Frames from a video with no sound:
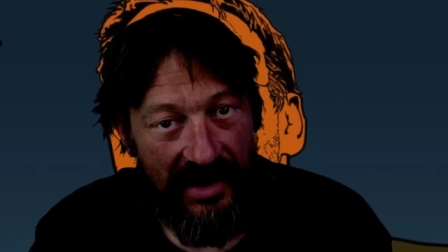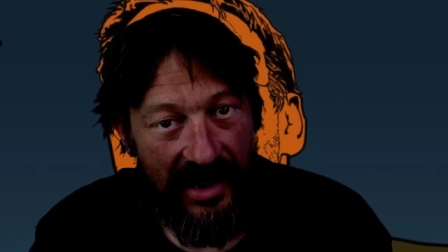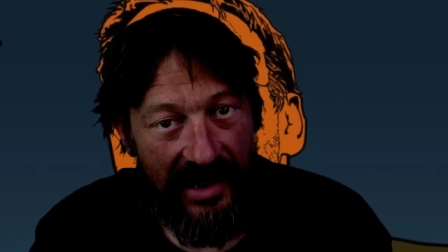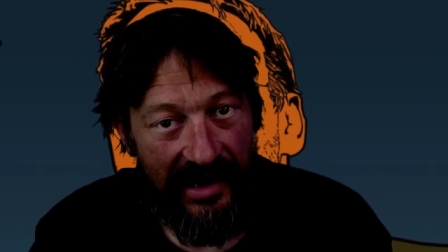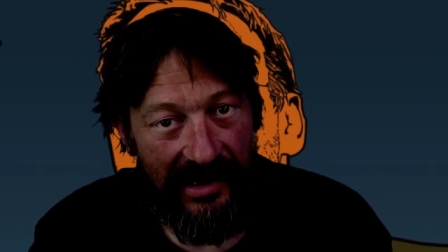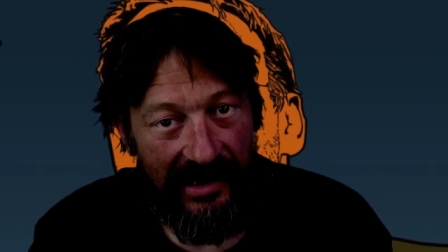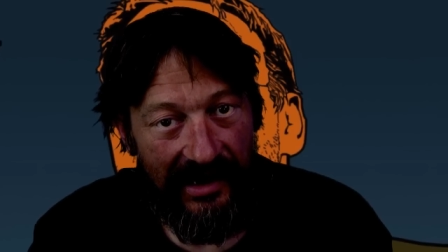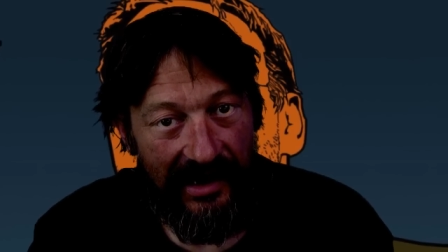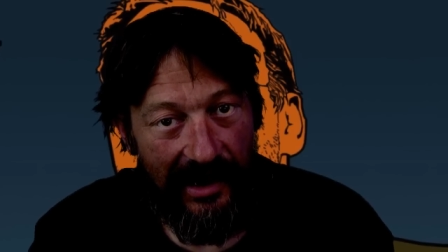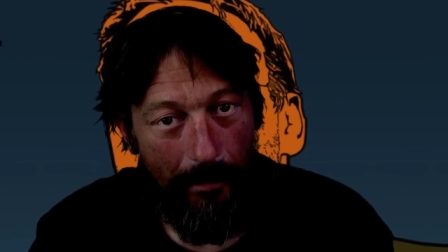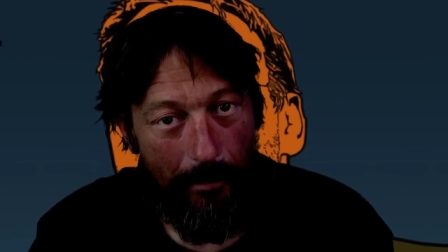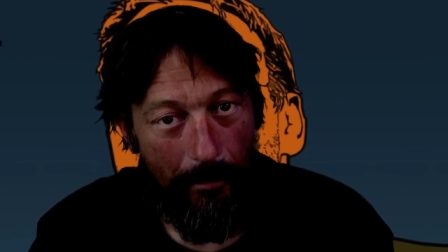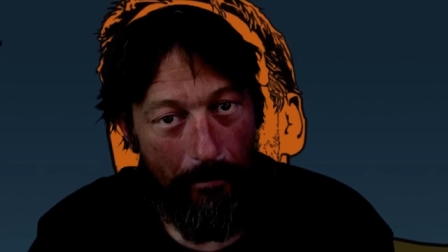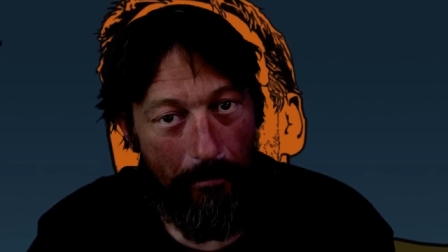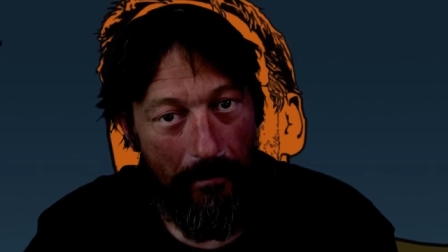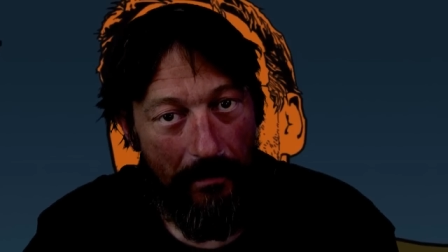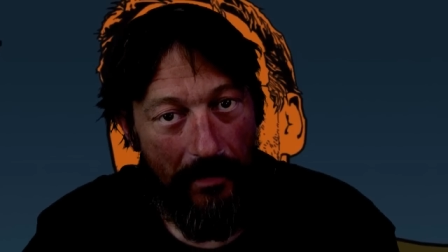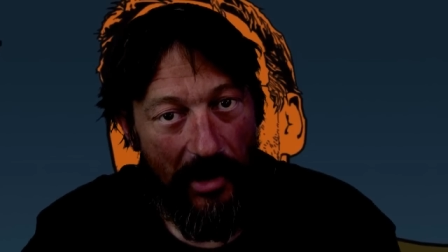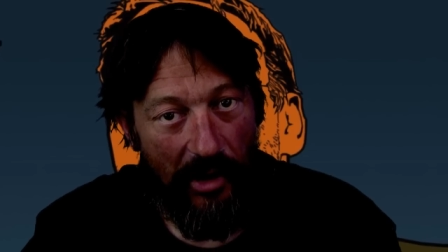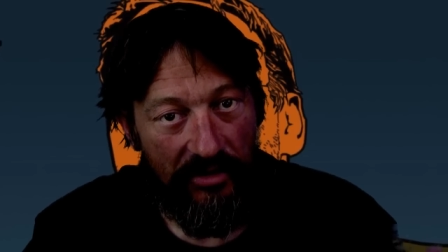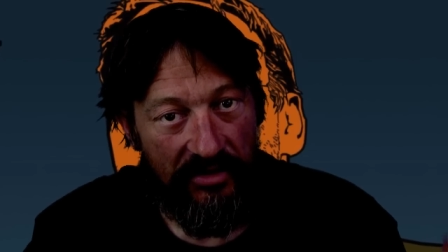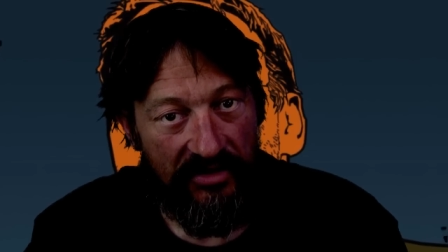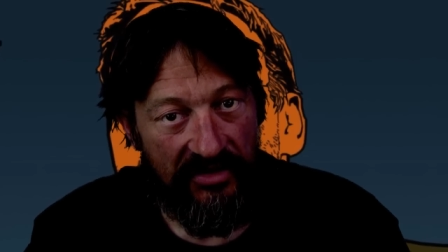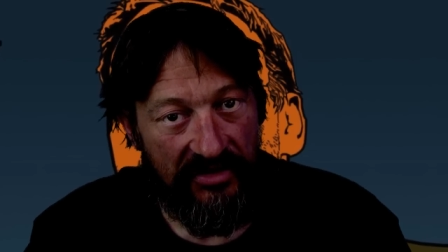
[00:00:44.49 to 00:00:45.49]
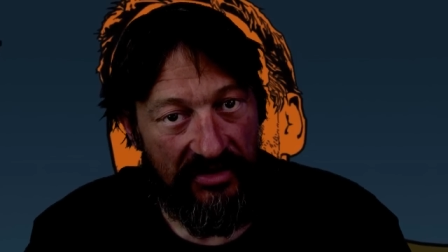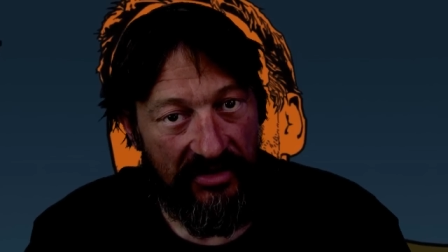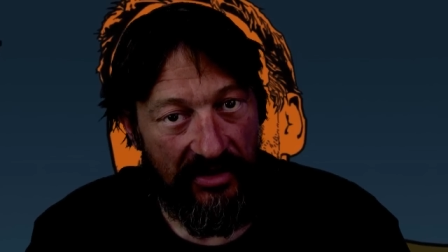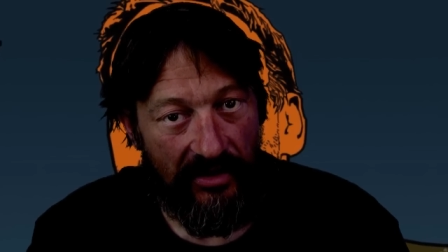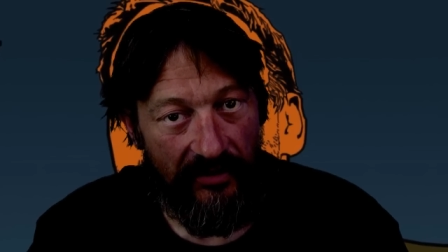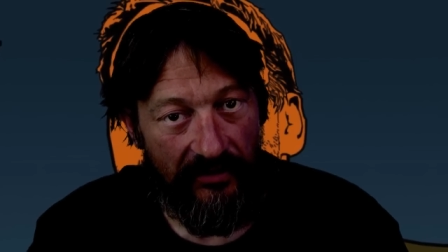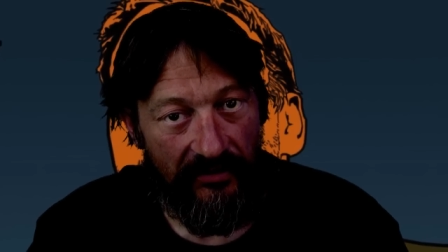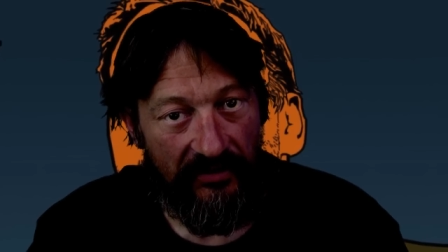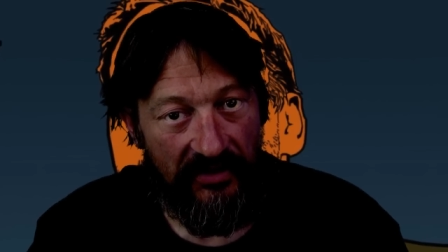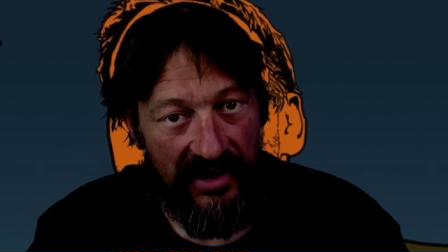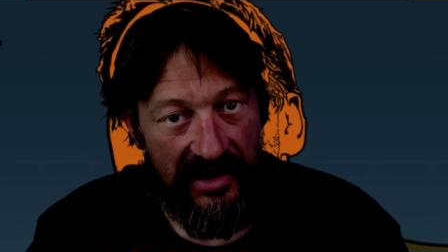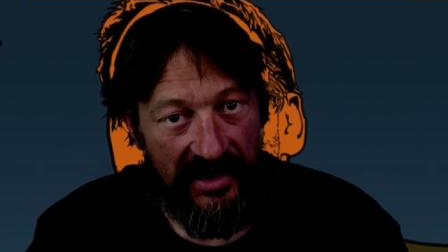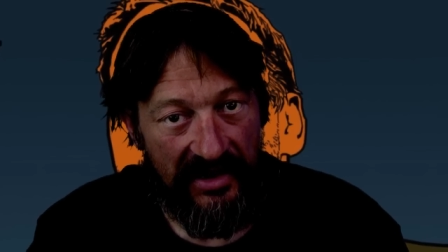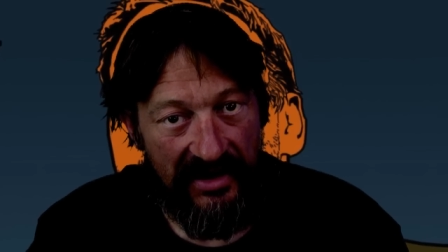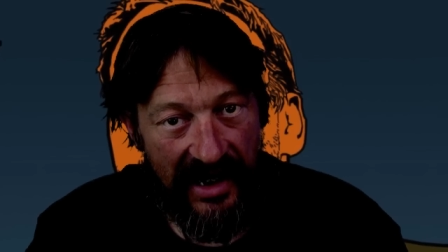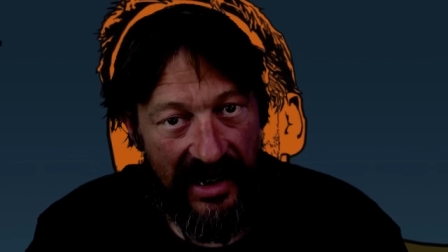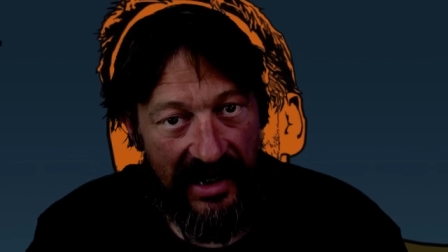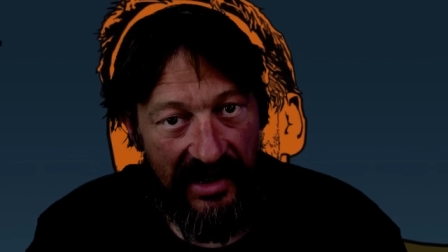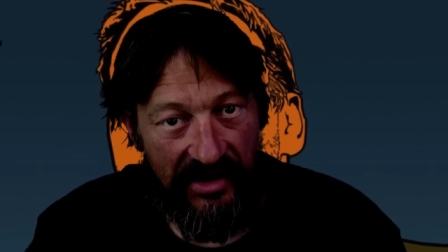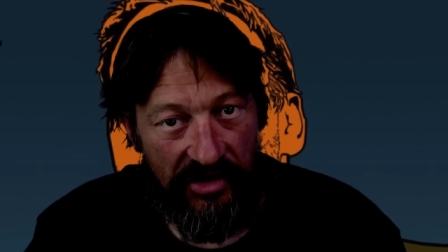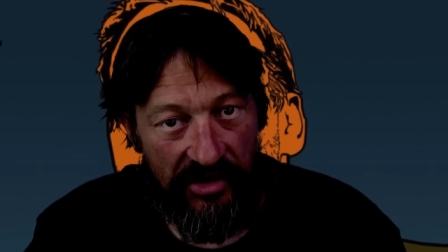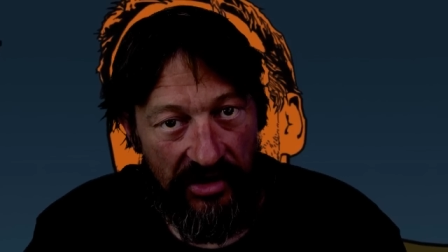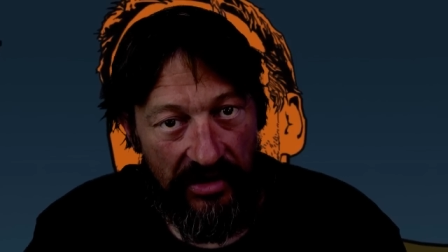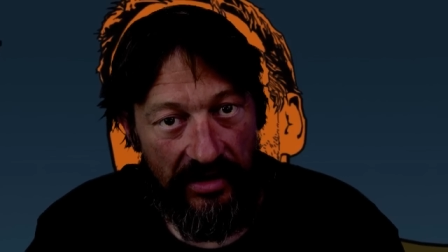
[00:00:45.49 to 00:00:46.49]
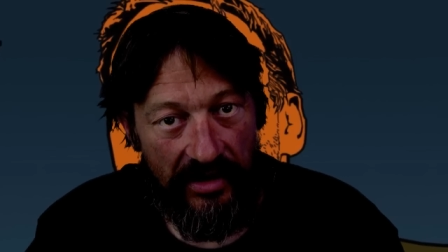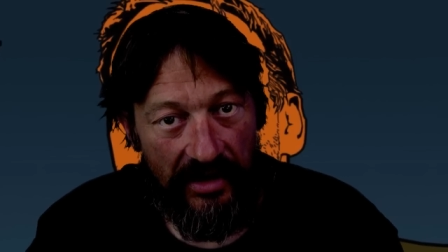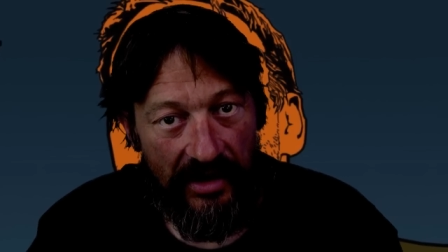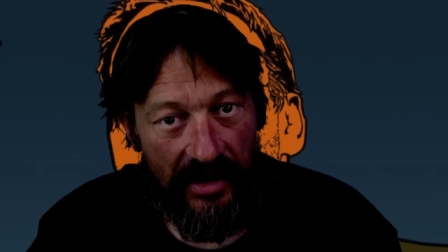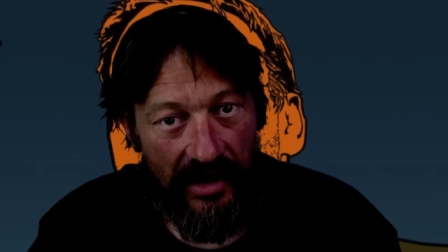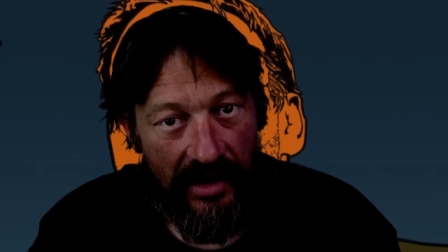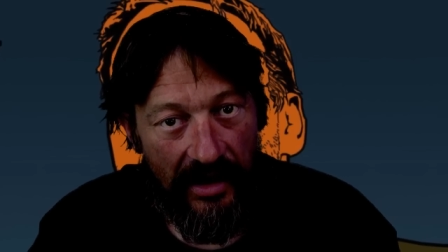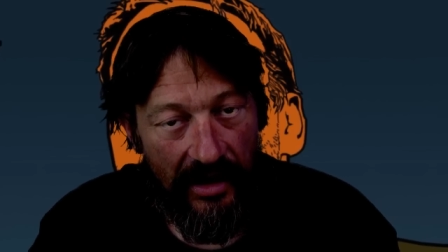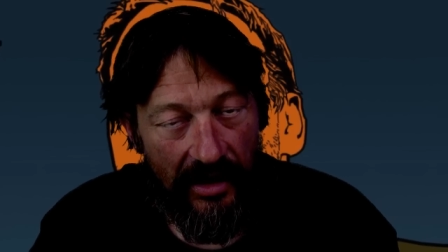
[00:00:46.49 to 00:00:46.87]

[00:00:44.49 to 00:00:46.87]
taking up most of the attention